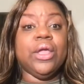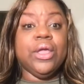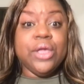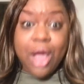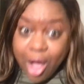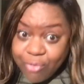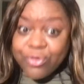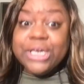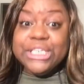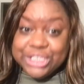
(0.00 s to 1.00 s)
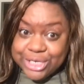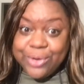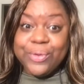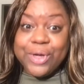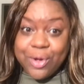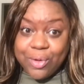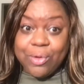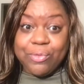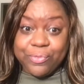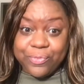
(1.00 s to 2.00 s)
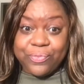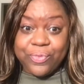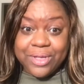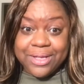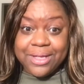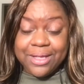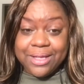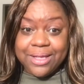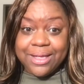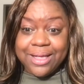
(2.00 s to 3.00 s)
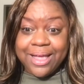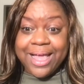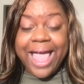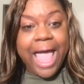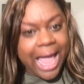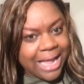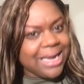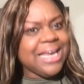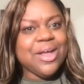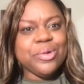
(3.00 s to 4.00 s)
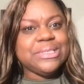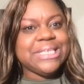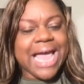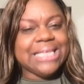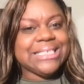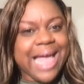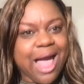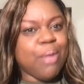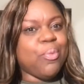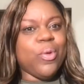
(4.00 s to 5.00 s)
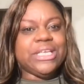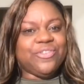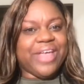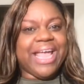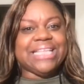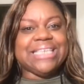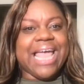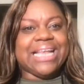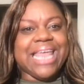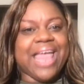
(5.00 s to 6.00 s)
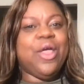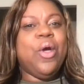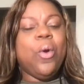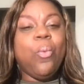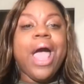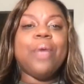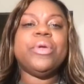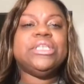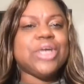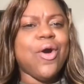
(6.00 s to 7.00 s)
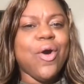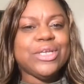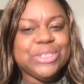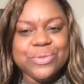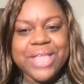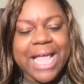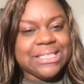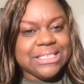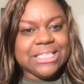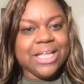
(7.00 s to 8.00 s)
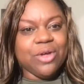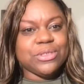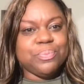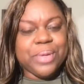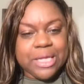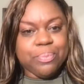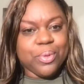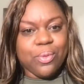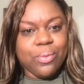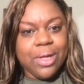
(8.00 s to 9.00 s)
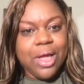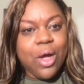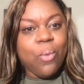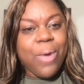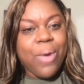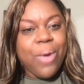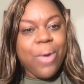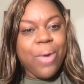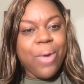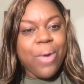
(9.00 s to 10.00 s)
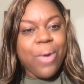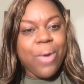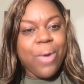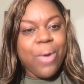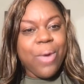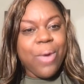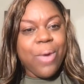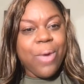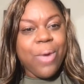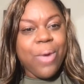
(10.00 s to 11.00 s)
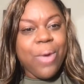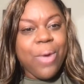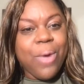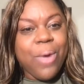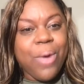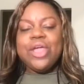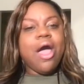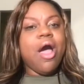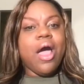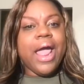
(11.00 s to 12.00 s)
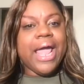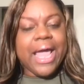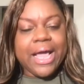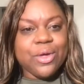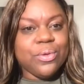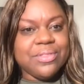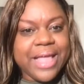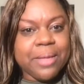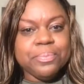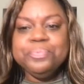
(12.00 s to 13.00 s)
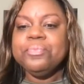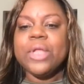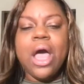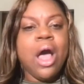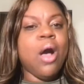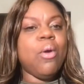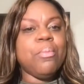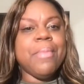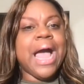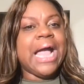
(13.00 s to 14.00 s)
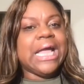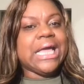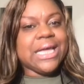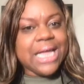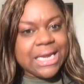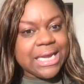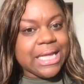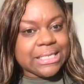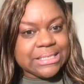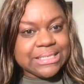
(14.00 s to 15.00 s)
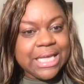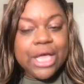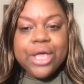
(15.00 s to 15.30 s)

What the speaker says: Y'all really showed off heckling those Dallas Cowboys fans like that. Why would y'all do that to those people? Why would you do that to them? Y'all heckled them. Oh my goodness.